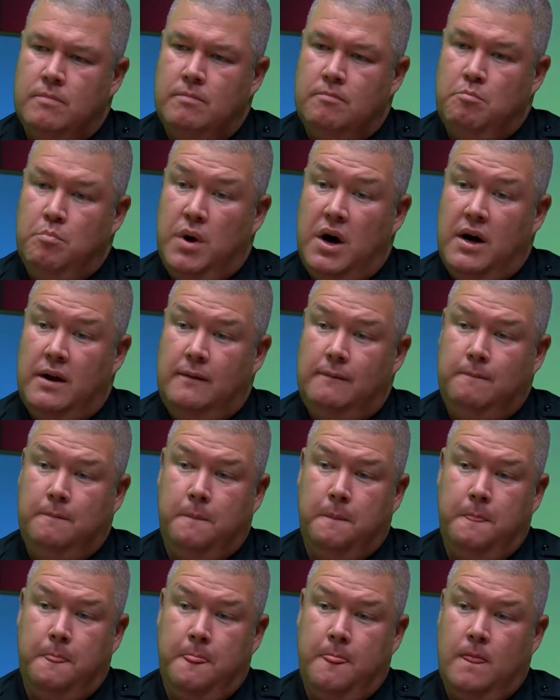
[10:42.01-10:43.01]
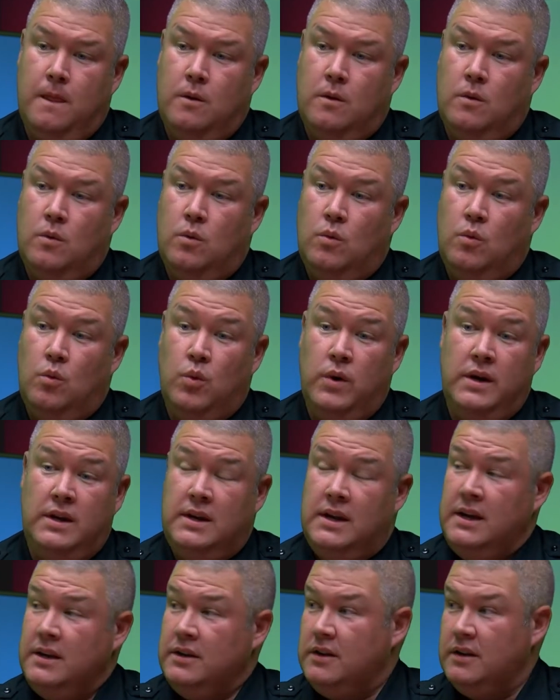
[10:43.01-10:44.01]
But we
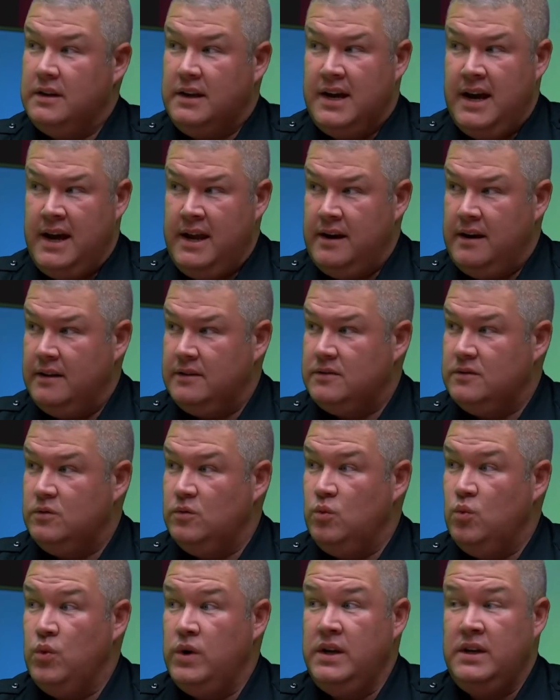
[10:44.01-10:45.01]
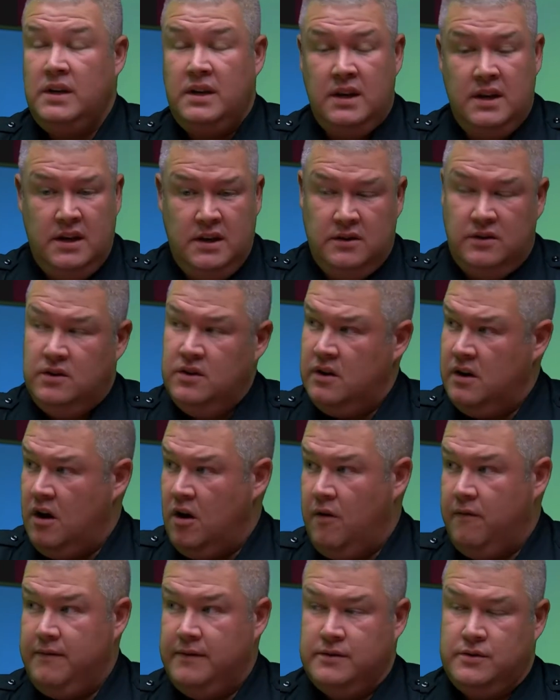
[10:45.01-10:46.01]
need good candidates. We need good
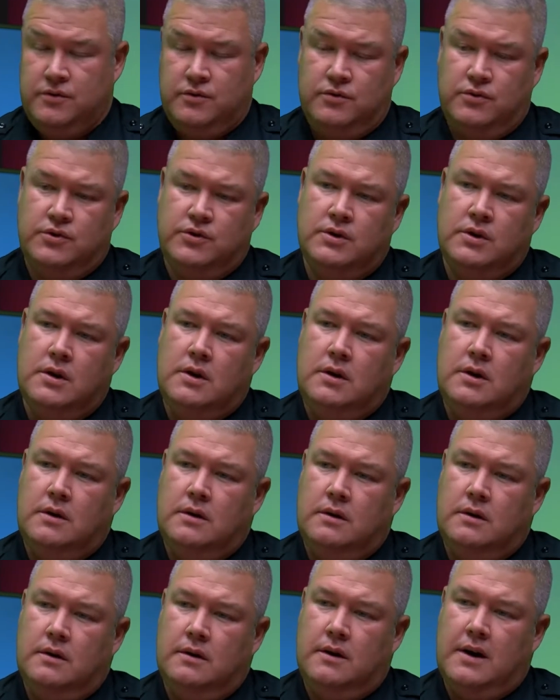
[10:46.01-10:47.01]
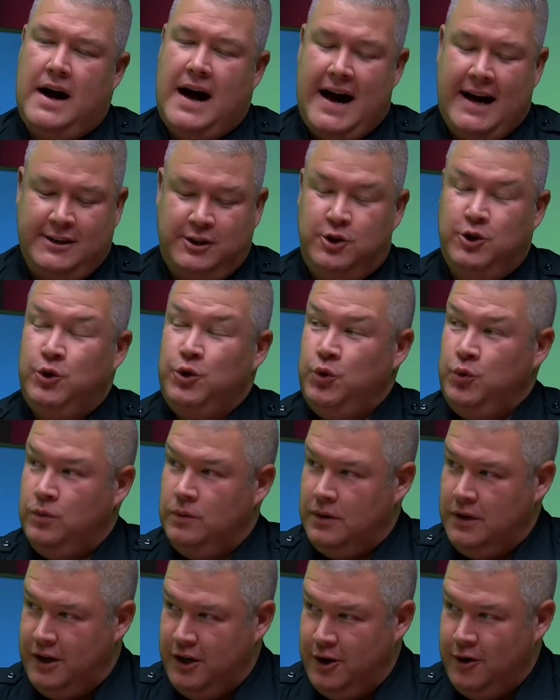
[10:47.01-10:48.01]
officers. I too
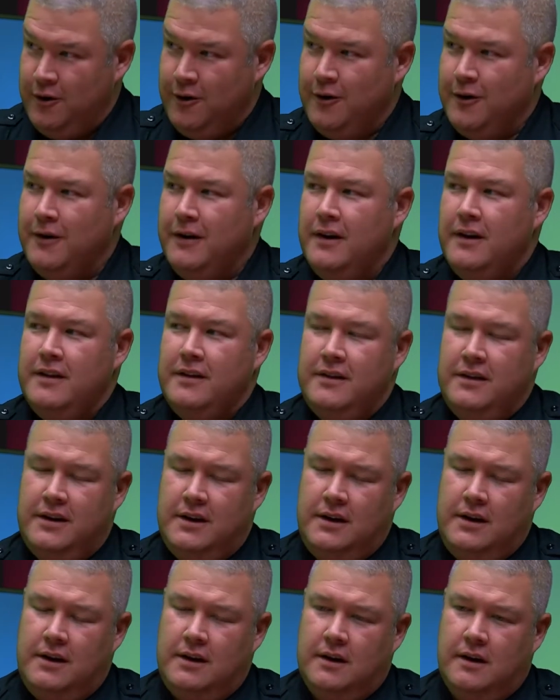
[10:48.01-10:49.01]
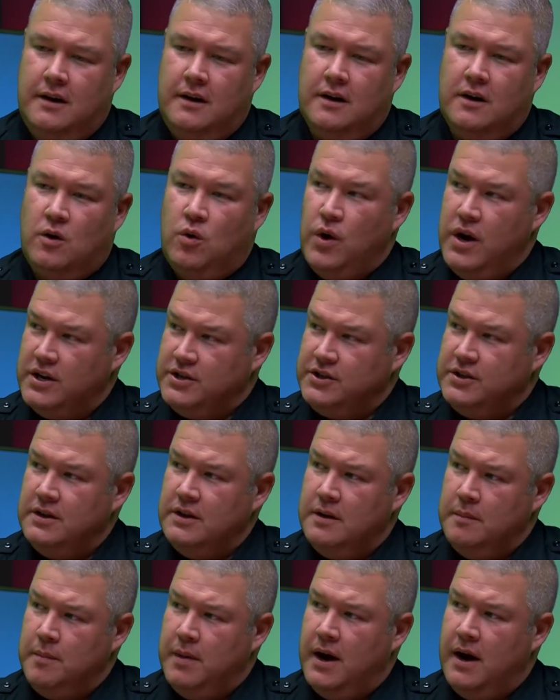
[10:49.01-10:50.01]
hear the question
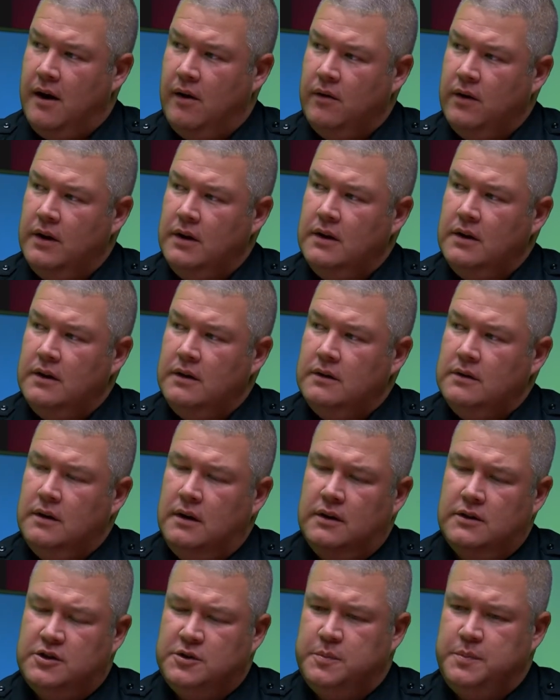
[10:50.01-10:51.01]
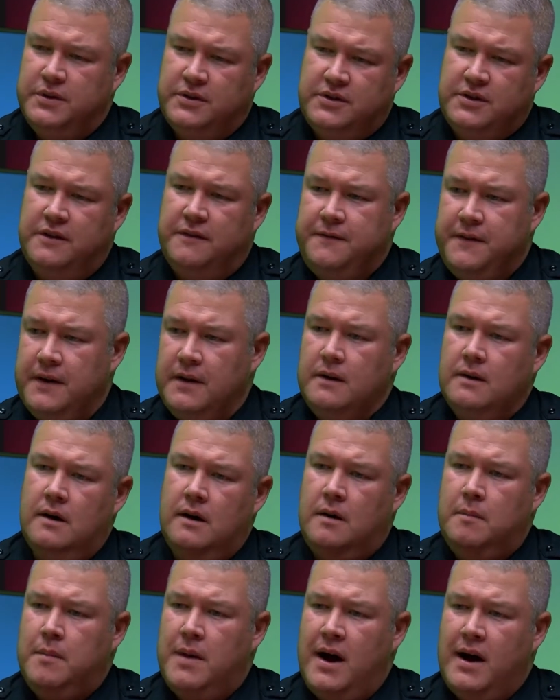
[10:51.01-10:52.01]
about specific
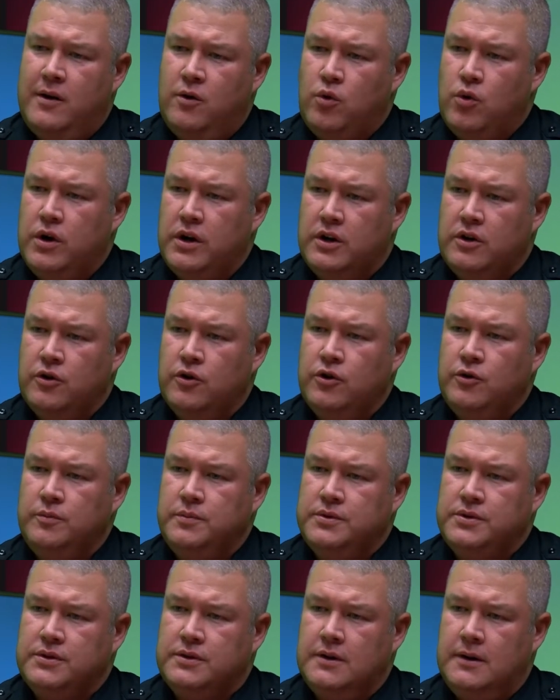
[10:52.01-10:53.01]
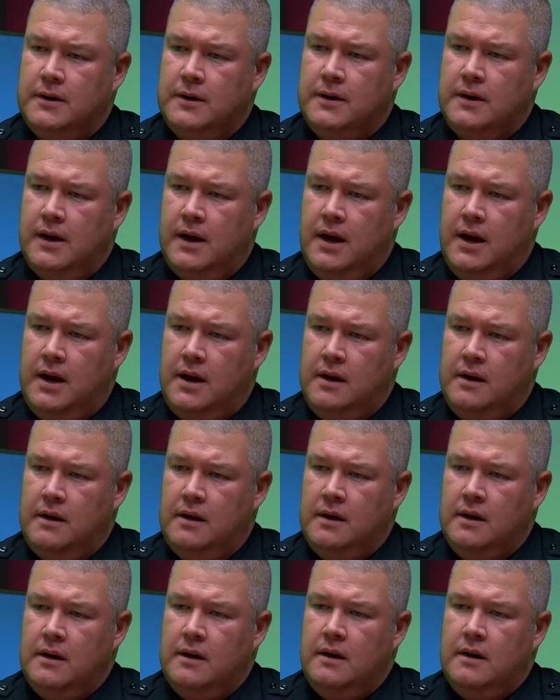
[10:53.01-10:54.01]
minority groups and
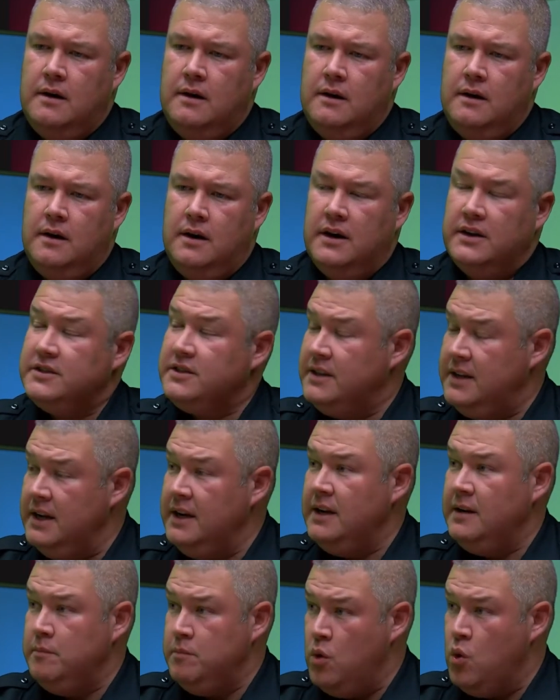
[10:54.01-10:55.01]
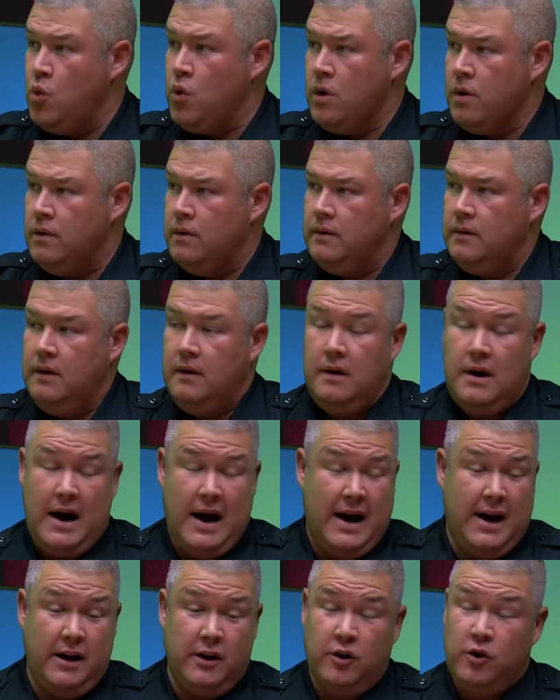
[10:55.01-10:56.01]
us needing more.
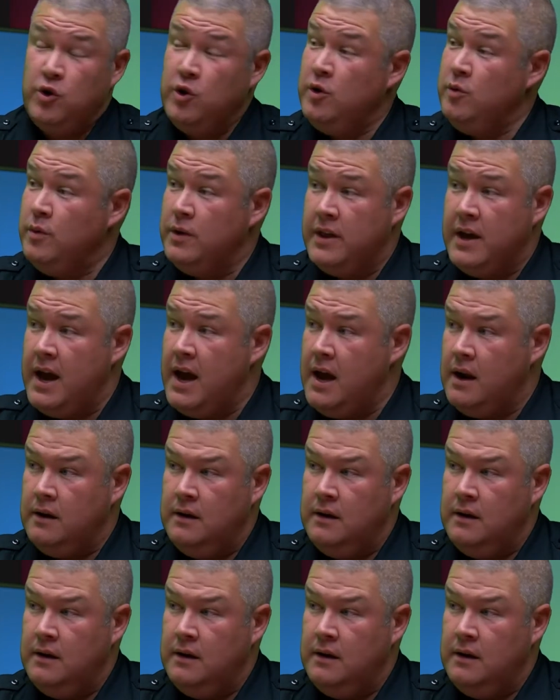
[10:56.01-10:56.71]
I agree with that.